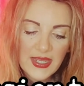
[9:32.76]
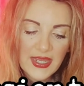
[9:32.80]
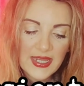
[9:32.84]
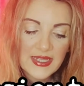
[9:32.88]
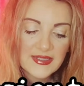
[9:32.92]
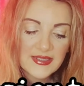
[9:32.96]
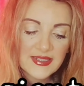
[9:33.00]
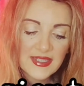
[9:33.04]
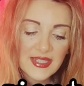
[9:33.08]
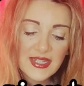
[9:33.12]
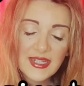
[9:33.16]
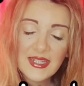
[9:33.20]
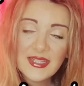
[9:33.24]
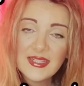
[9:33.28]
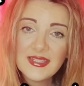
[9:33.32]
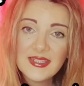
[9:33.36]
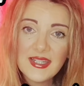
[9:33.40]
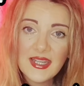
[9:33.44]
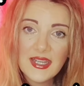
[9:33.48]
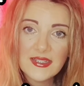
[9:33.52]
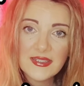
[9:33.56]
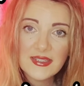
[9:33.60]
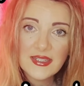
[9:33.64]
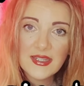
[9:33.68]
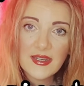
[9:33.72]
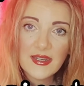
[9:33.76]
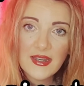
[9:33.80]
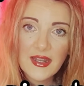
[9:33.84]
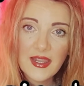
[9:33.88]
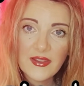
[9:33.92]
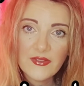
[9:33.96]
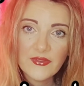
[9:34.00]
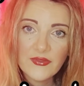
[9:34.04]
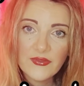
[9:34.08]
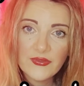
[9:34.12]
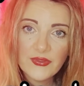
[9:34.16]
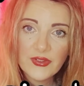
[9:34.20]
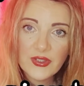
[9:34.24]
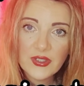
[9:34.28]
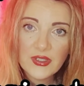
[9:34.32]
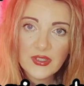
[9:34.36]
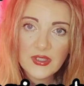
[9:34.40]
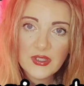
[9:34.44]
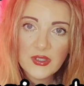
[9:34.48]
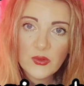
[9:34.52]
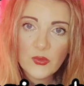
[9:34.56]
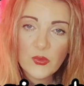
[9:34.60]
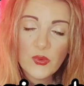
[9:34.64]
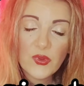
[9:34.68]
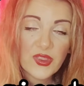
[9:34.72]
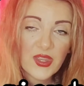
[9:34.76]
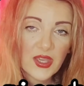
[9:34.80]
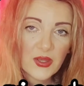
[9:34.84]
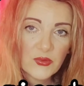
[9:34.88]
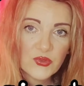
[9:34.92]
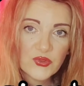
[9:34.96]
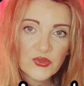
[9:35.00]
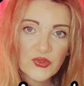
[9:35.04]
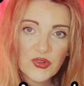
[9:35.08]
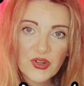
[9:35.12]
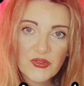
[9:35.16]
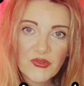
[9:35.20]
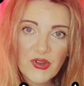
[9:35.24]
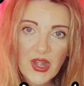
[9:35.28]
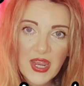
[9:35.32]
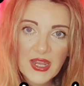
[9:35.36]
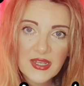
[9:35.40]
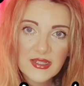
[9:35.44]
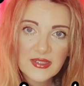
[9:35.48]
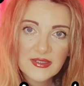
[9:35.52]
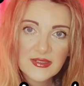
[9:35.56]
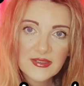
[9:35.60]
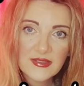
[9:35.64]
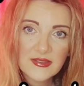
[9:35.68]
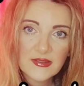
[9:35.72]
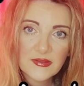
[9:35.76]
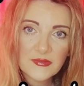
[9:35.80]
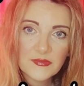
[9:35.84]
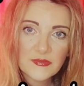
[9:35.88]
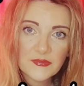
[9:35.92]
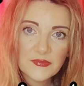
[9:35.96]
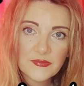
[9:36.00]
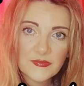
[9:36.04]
It's easier to live without regrets.